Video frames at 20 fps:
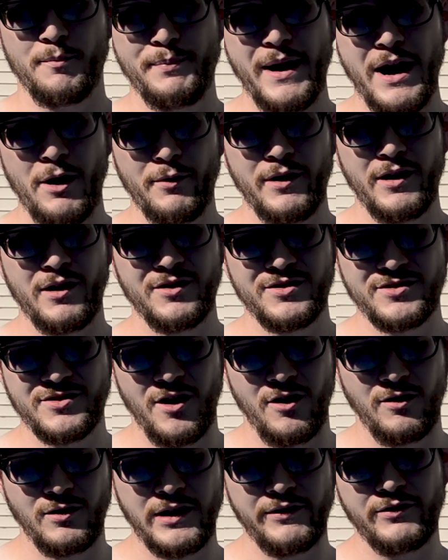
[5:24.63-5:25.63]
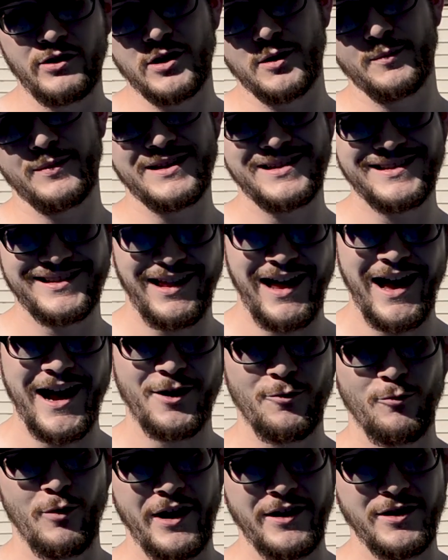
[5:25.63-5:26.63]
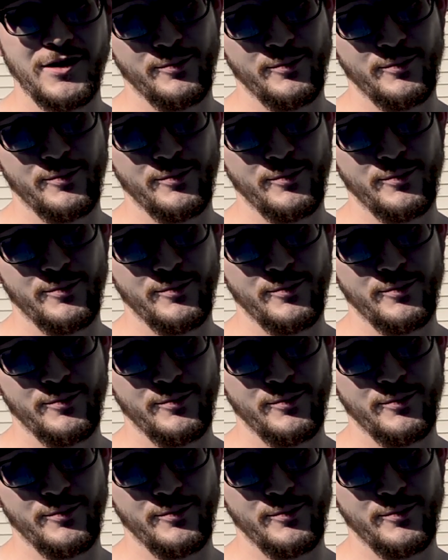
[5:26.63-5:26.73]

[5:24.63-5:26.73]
barrier, so leave a little bit of slack when